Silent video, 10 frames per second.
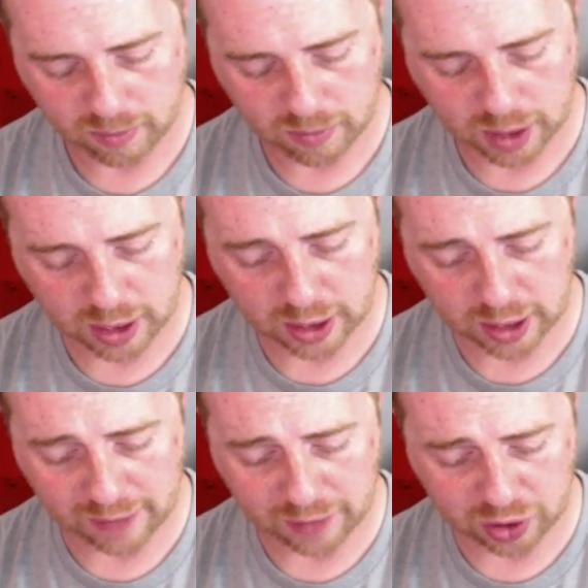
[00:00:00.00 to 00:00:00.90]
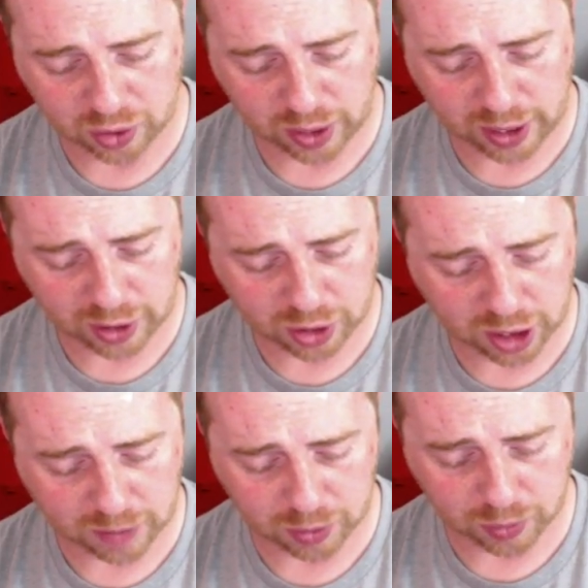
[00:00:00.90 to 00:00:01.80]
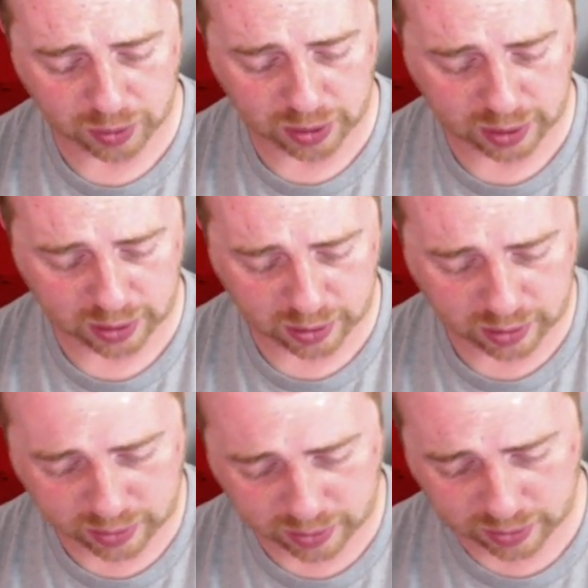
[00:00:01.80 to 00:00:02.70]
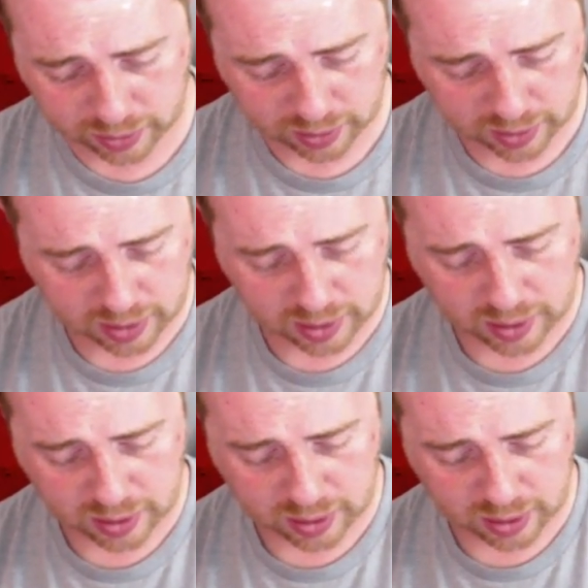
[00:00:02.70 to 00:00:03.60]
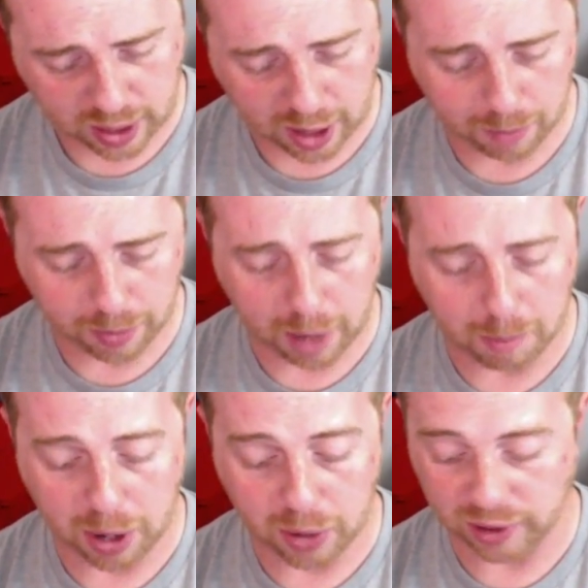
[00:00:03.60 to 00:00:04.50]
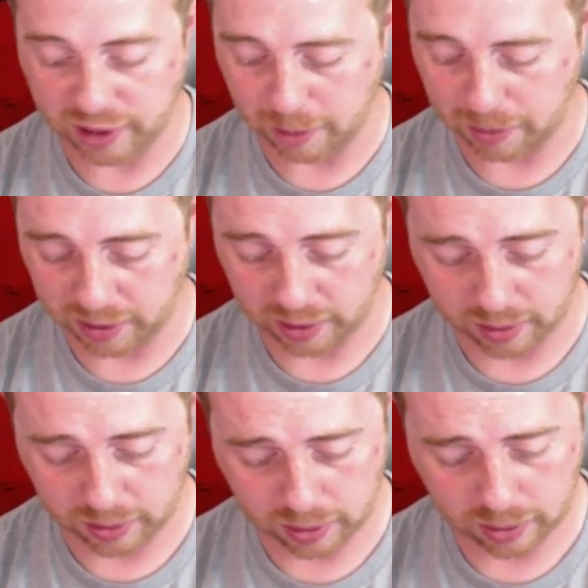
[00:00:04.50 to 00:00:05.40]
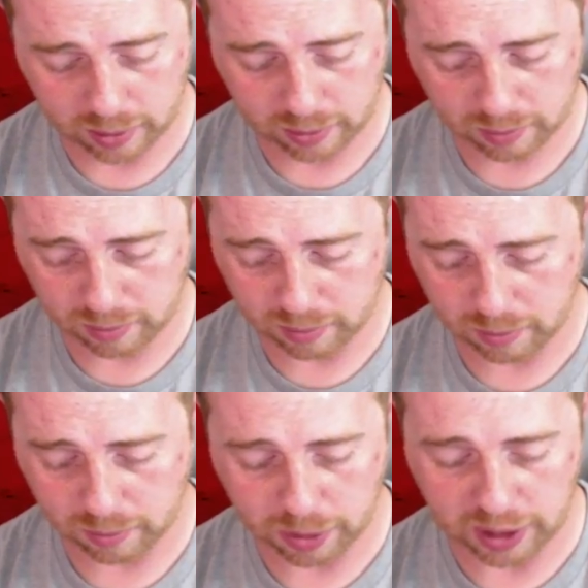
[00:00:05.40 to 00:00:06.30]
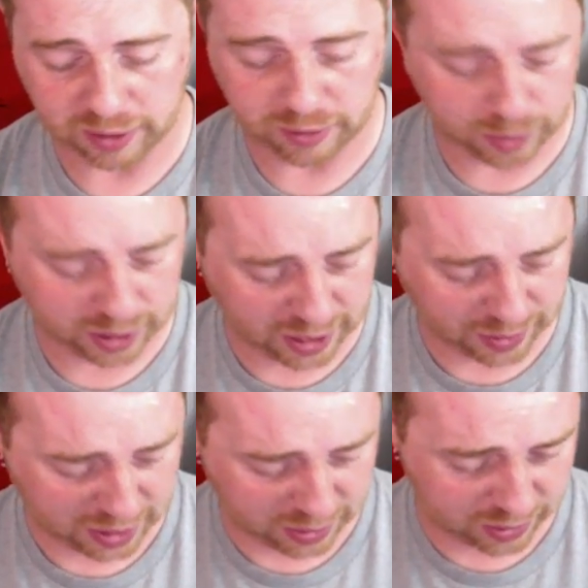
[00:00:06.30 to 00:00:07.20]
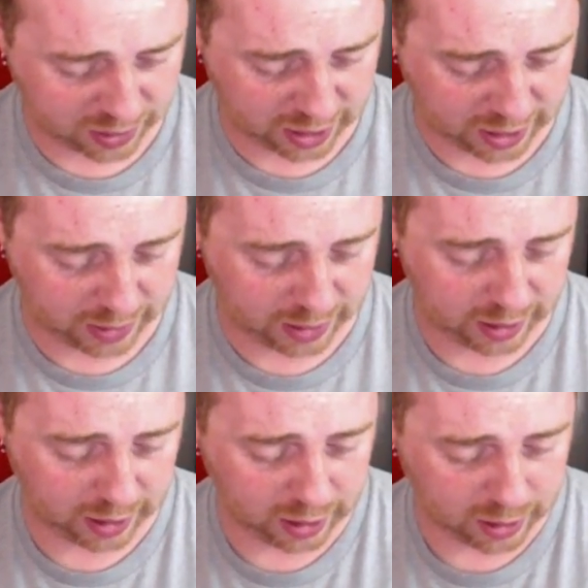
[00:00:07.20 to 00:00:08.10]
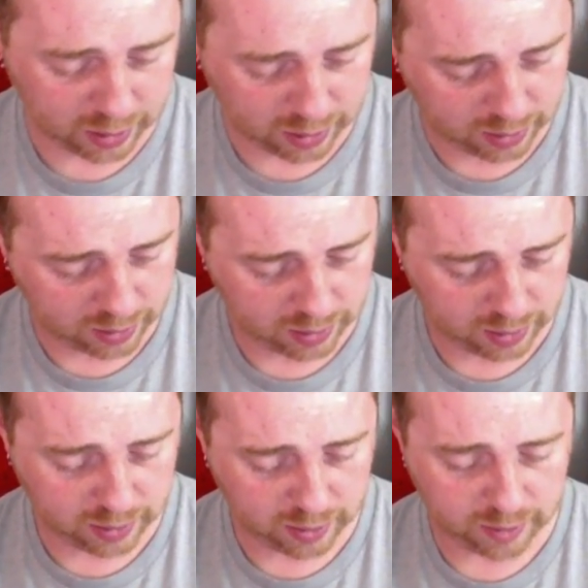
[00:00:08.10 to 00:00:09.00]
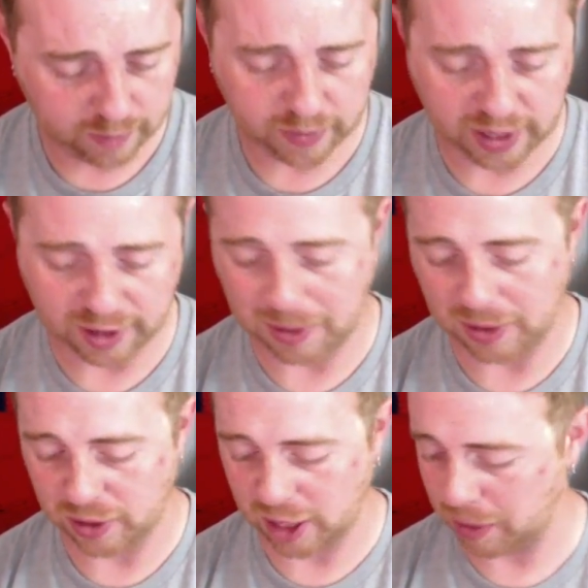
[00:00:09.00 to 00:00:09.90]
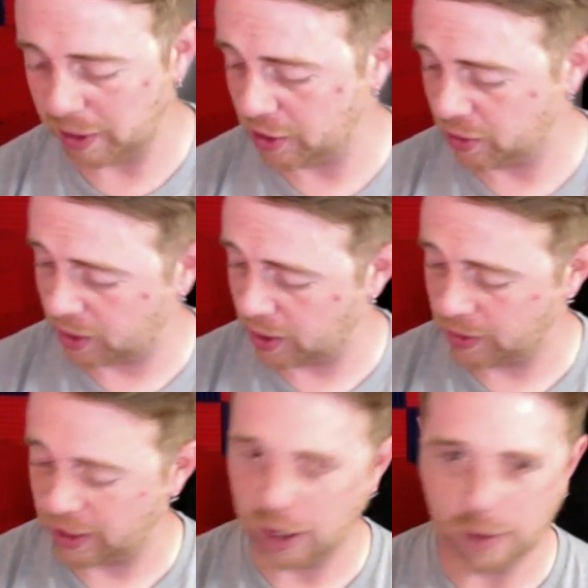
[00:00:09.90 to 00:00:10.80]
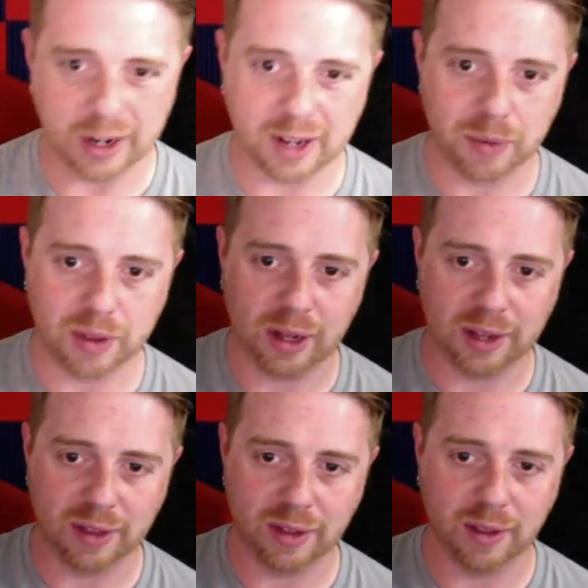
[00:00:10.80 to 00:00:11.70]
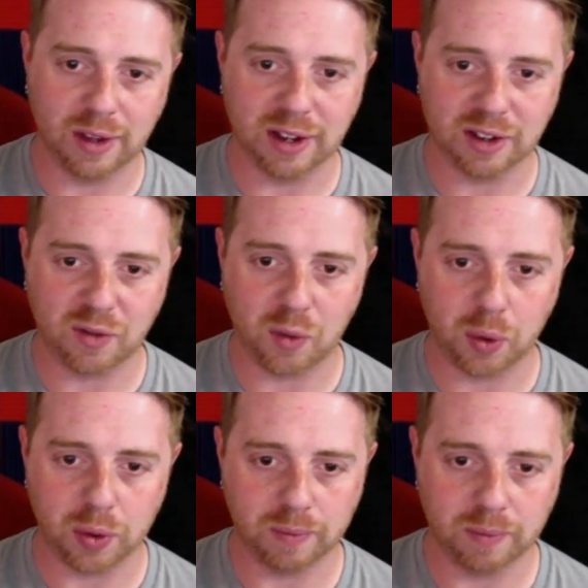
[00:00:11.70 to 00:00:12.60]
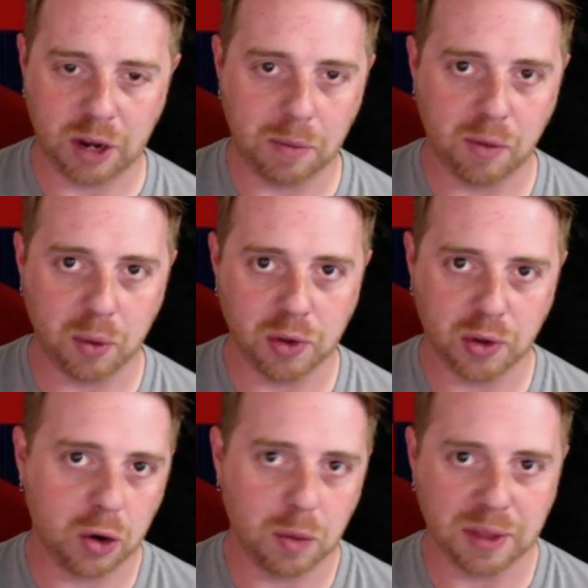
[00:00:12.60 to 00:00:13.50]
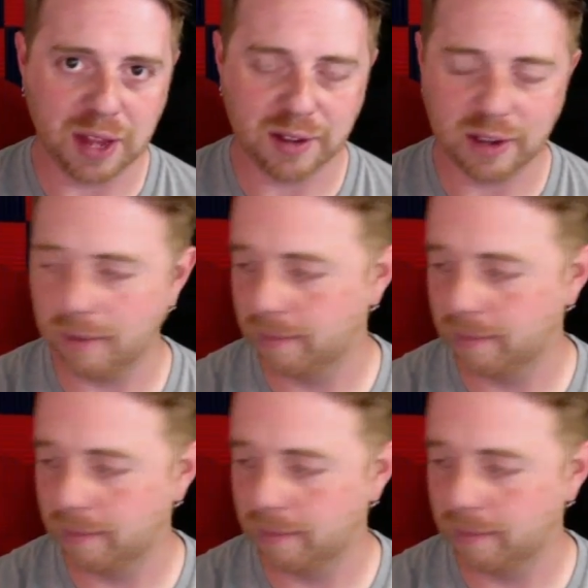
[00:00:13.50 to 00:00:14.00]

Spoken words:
And Life is Strange comes with a bonus episode, but really nothing else in the... Because, I mean, there's a couple of digital codes here, and then it comes with, like, the disc for, Before the Storm, but that's it.